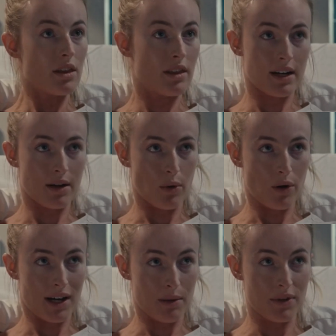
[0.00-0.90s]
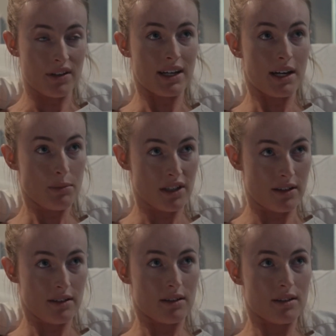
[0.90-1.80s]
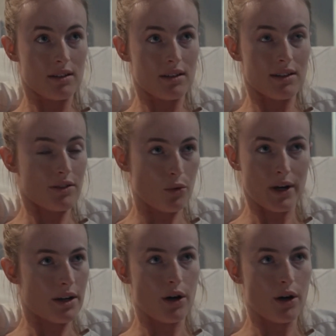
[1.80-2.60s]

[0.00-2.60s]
Then I woke up in the ambulance. That's all I